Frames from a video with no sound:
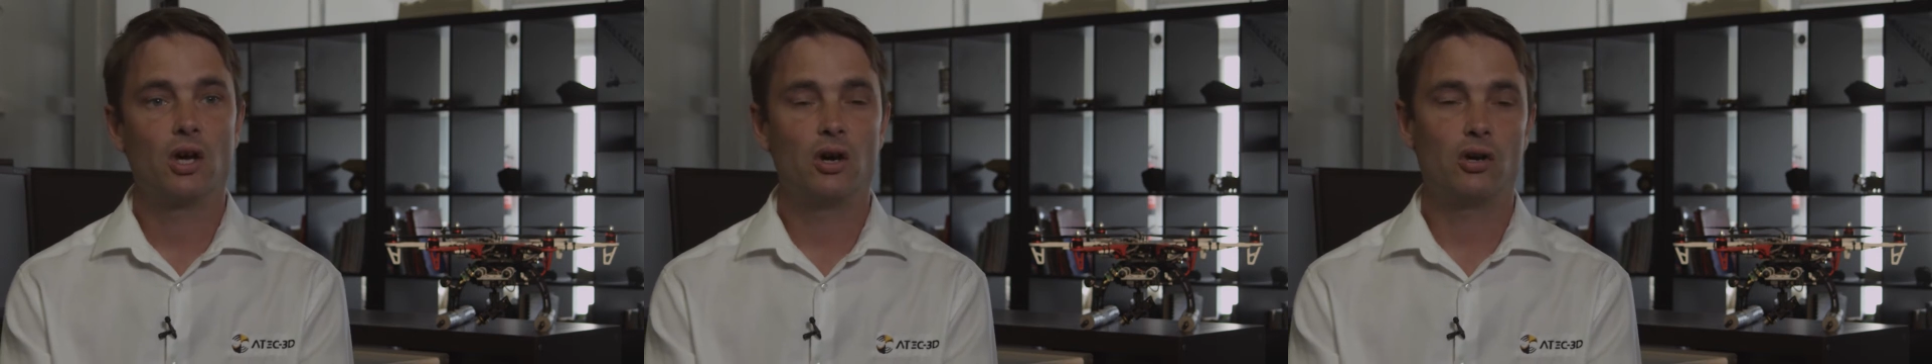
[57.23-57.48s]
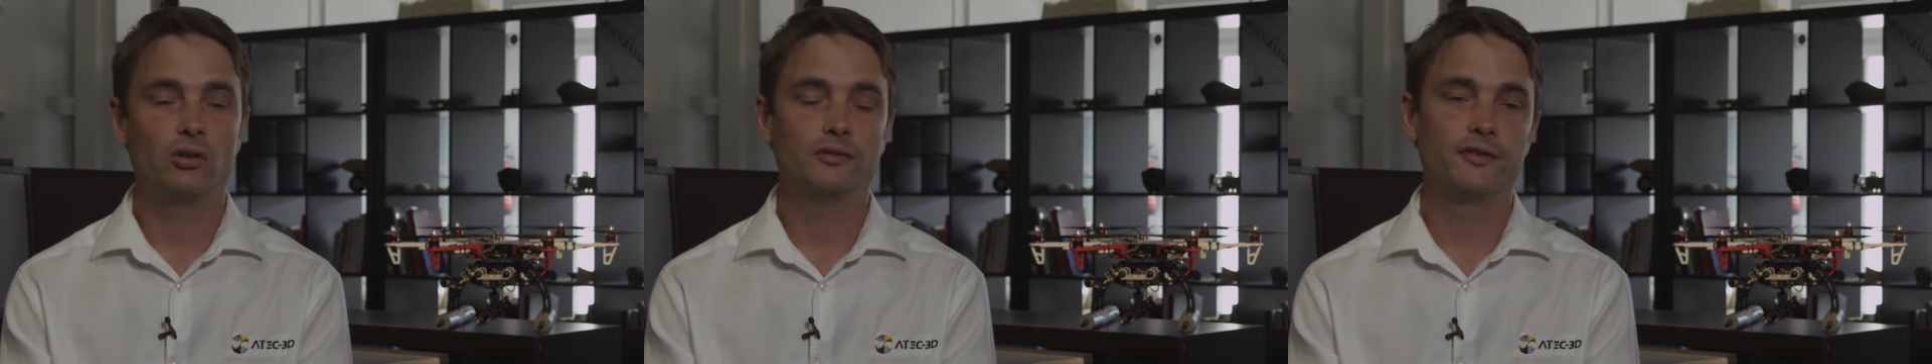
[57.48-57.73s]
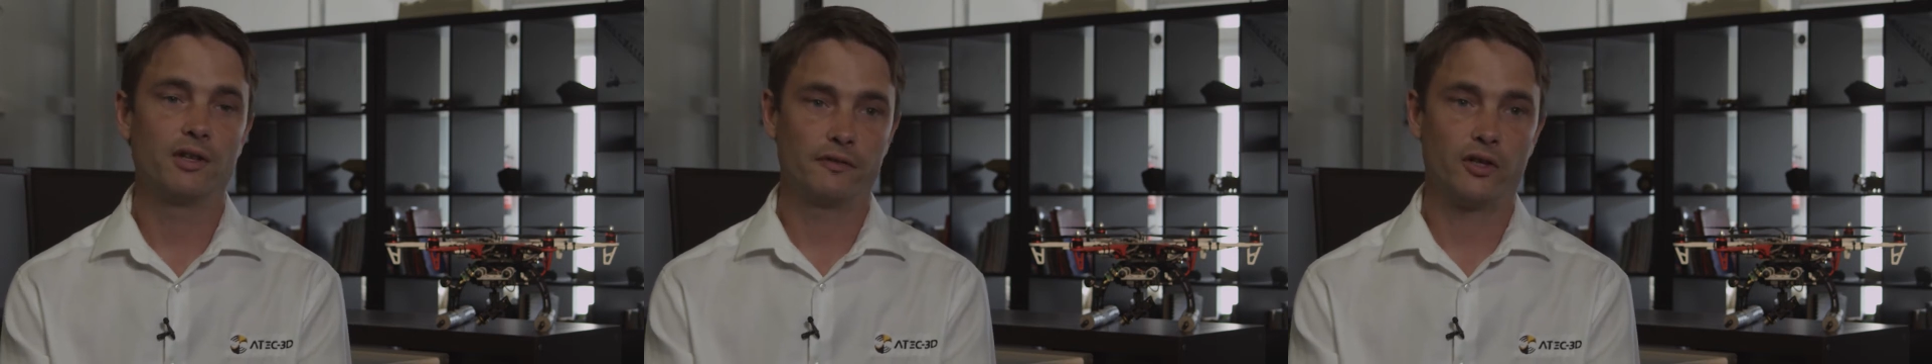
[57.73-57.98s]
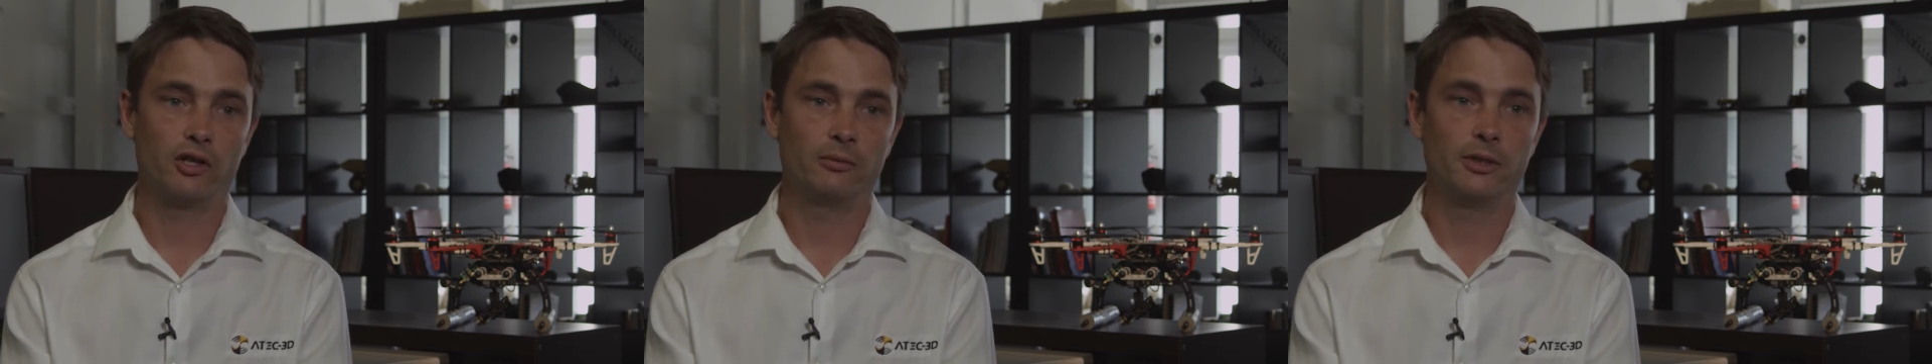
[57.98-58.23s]
of the
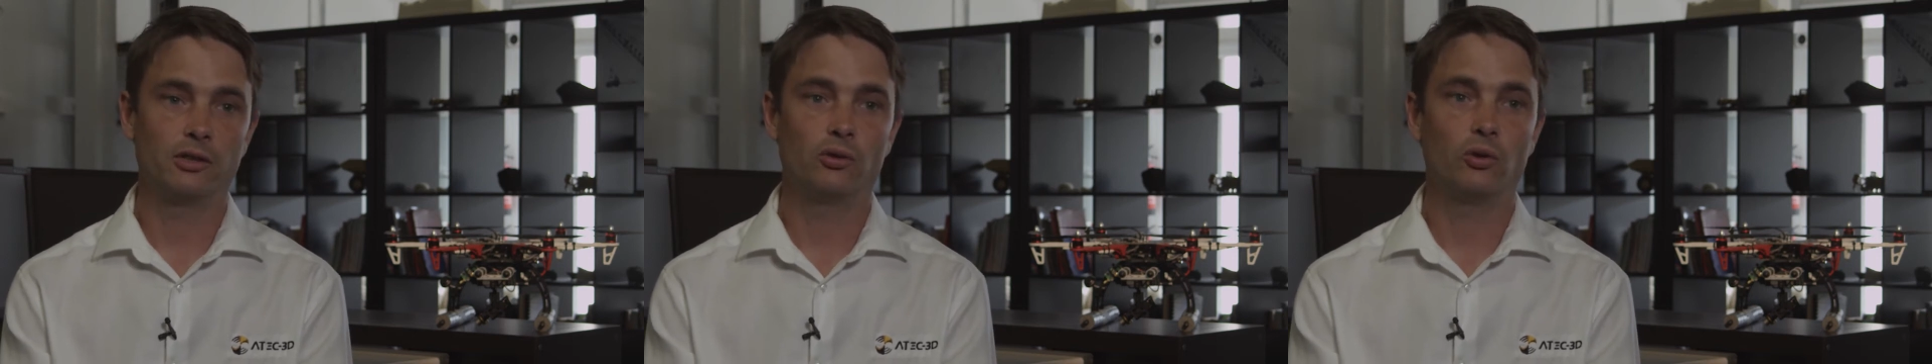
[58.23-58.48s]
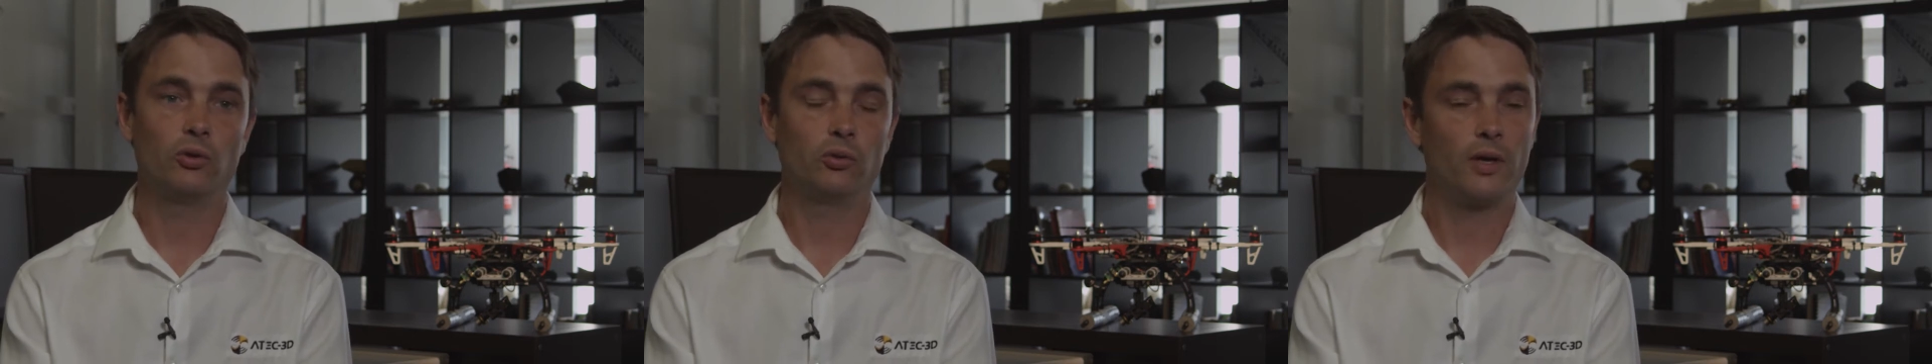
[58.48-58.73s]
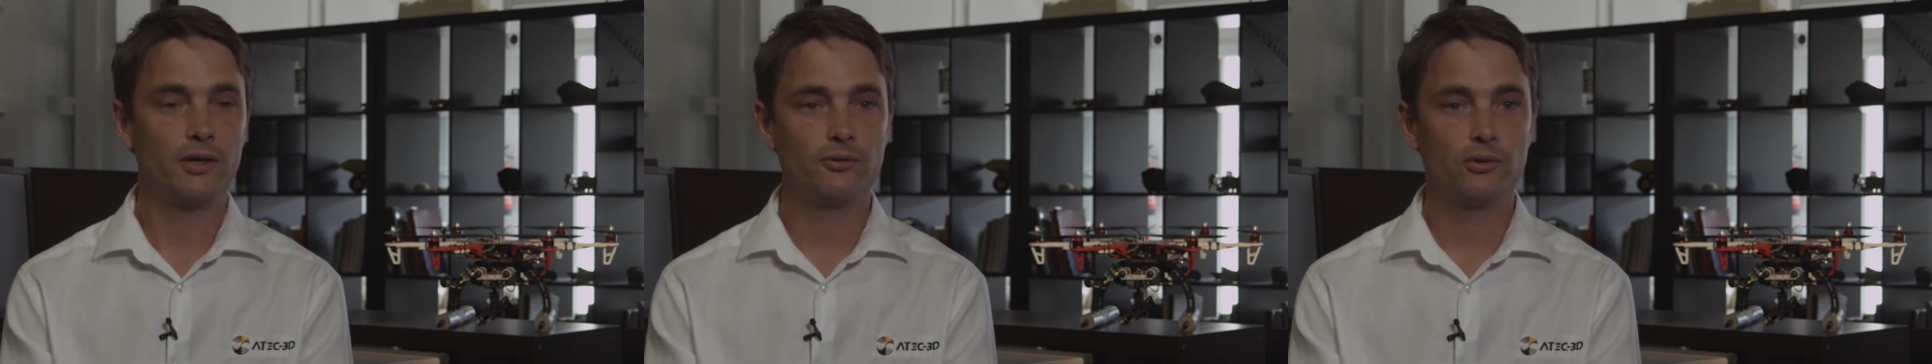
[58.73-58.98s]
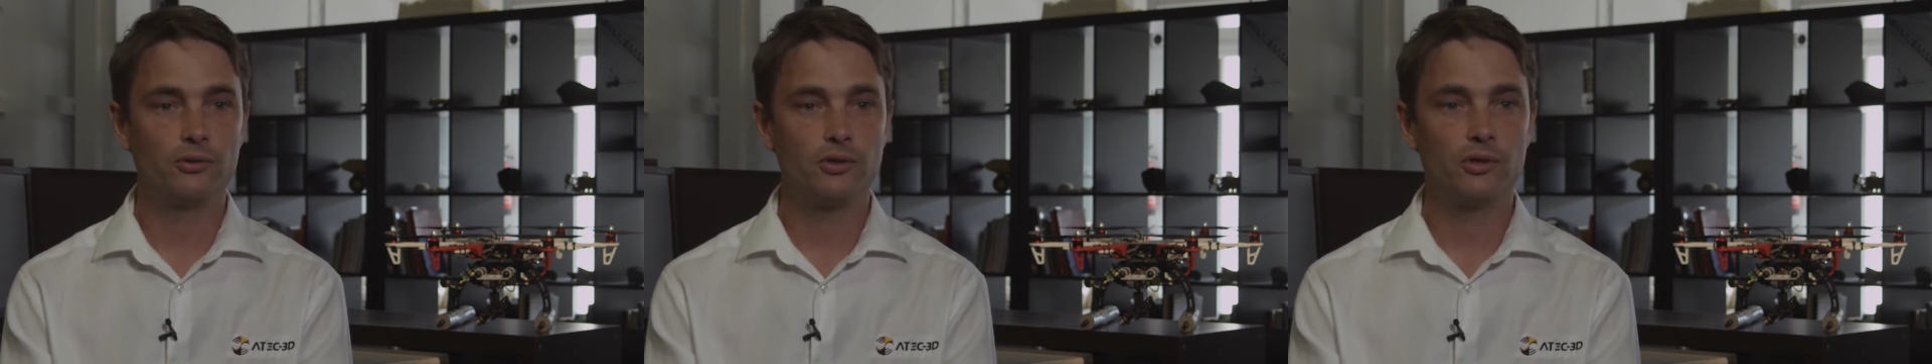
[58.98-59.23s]
environment all the way
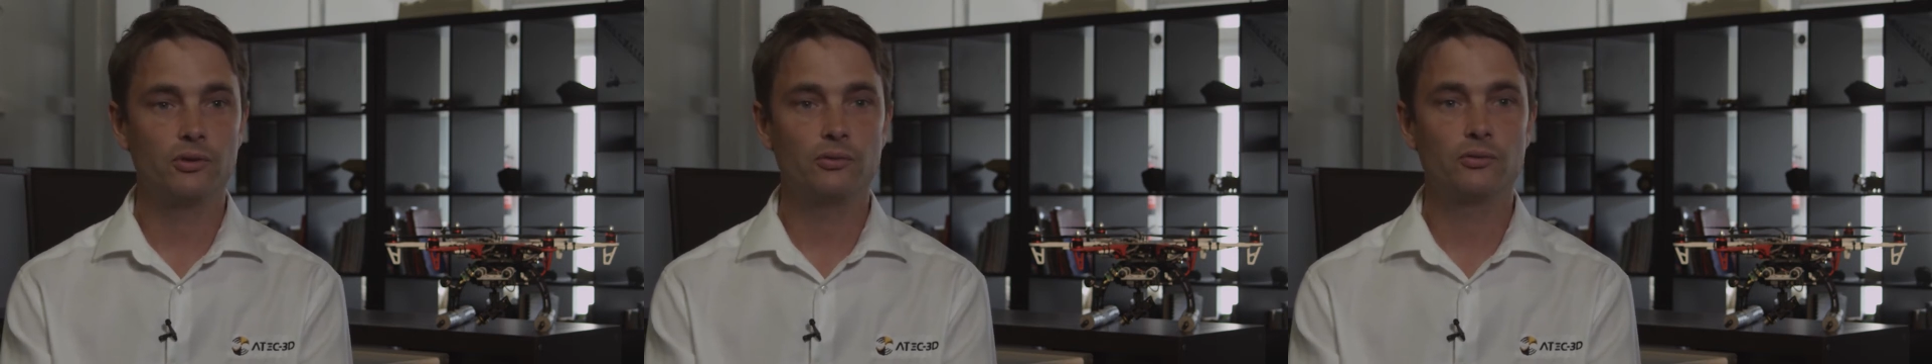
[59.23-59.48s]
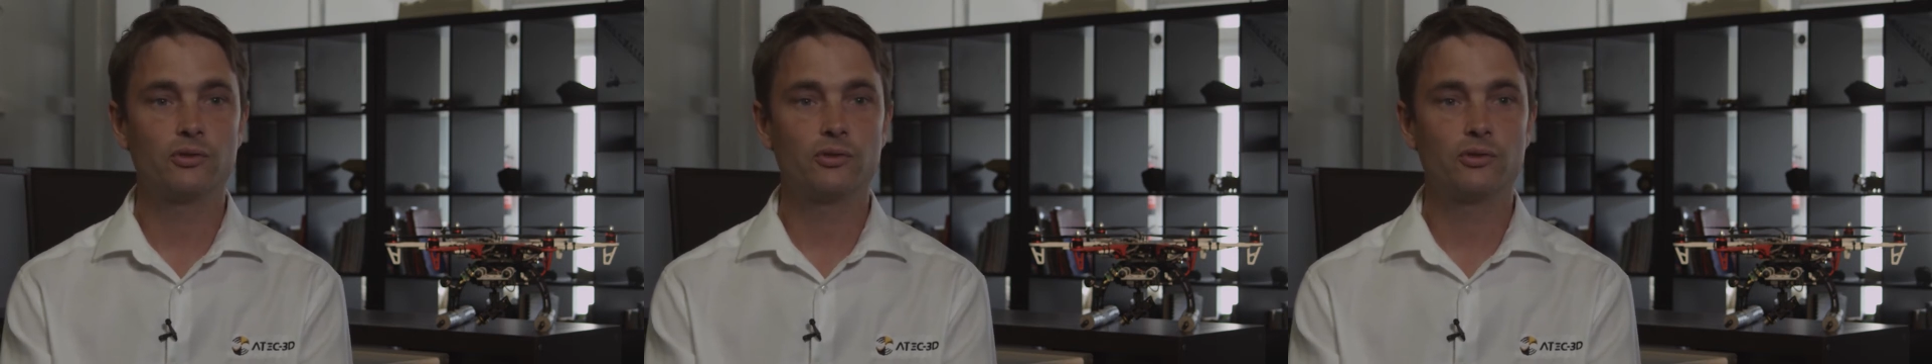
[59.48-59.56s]
through to